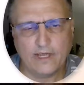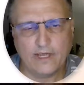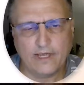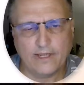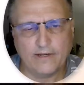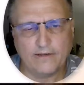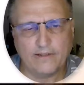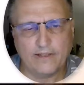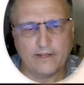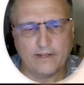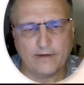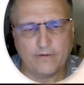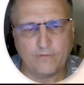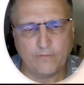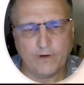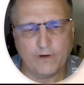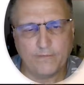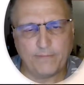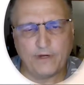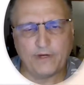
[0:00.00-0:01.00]
And then
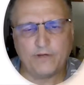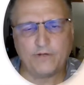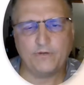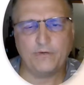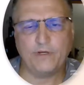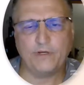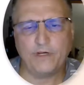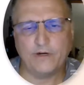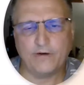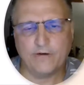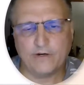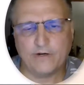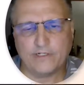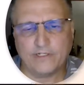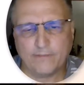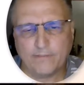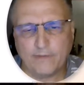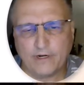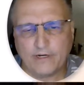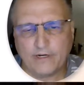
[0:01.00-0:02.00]
what I'm going to do here
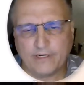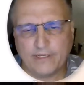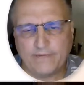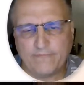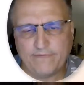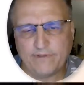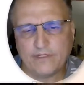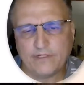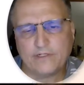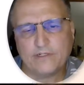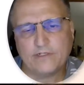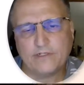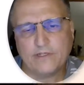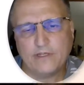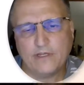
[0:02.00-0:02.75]
is I'm going to leave this